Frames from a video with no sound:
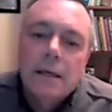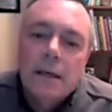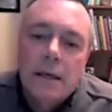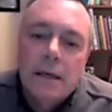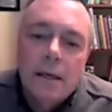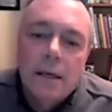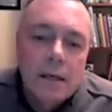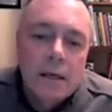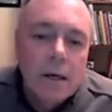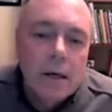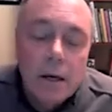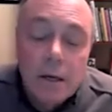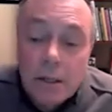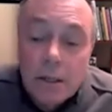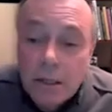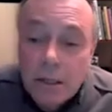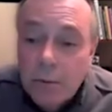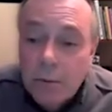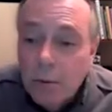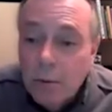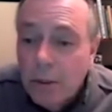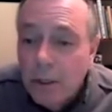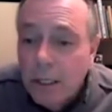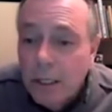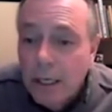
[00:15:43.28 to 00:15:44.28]
garden
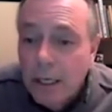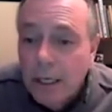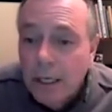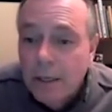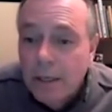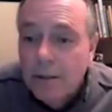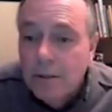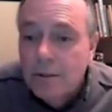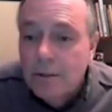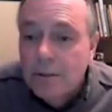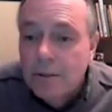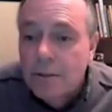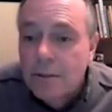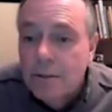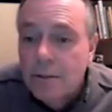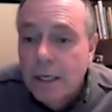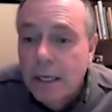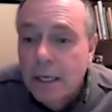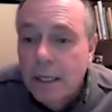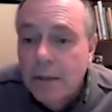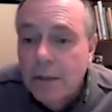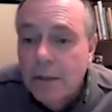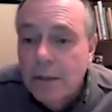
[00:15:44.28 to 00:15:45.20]
communicators, and